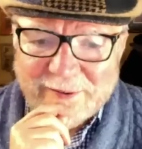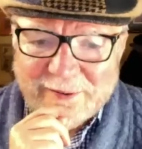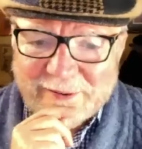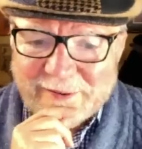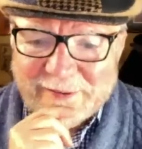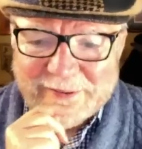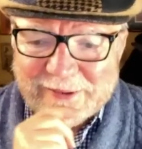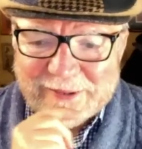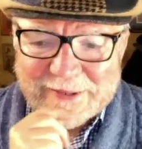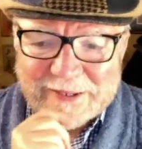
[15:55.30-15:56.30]
And
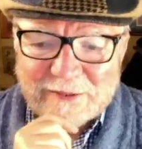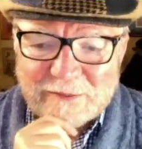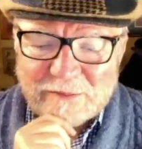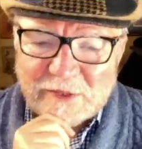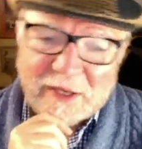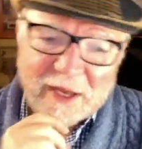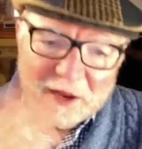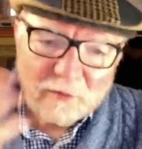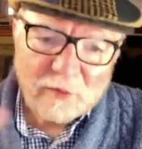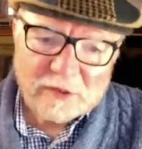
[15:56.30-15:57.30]
uh, then they
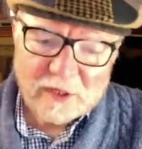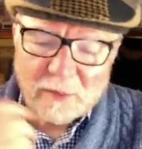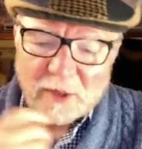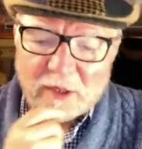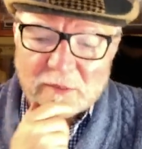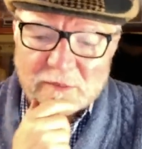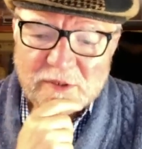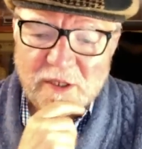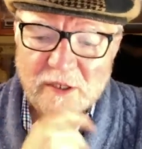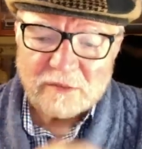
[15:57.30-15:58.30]
have ones they make
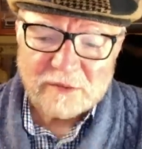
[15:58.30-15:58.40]
themselves.